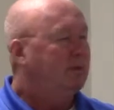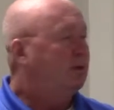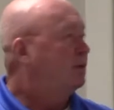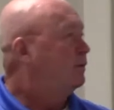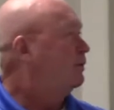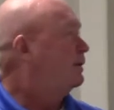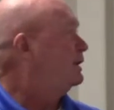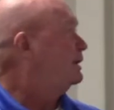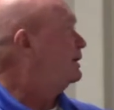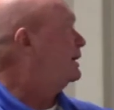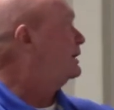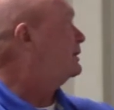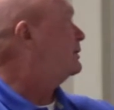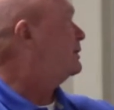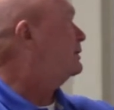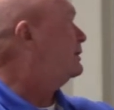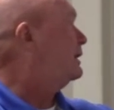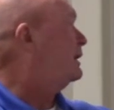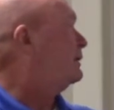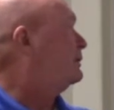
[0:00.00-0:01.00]
Why do you think
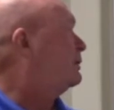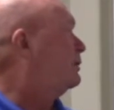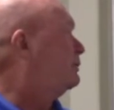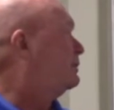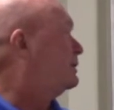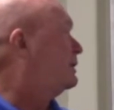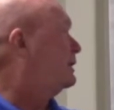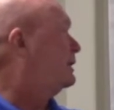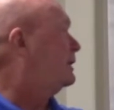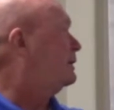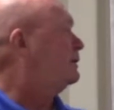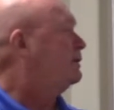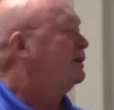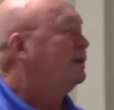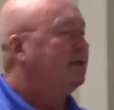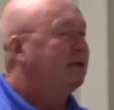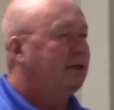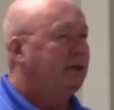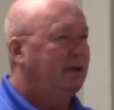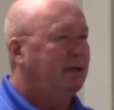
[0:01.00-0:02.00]
it's a 10th on 10
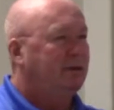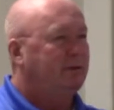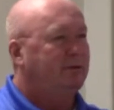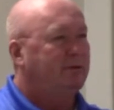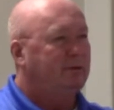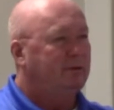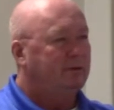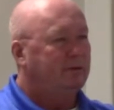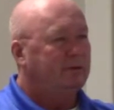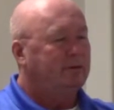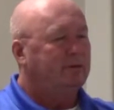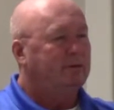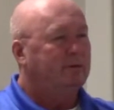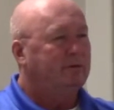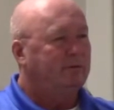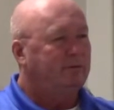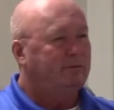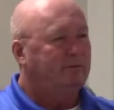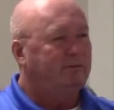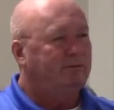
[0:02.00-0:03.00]
and a 1/3
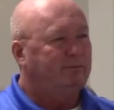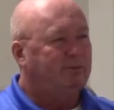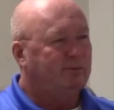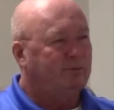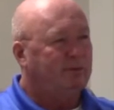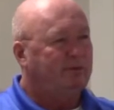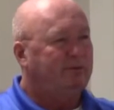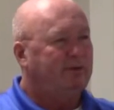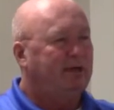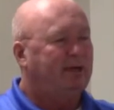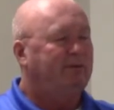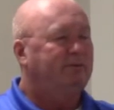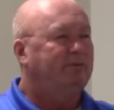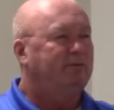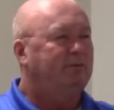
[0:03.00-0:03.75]
on 25?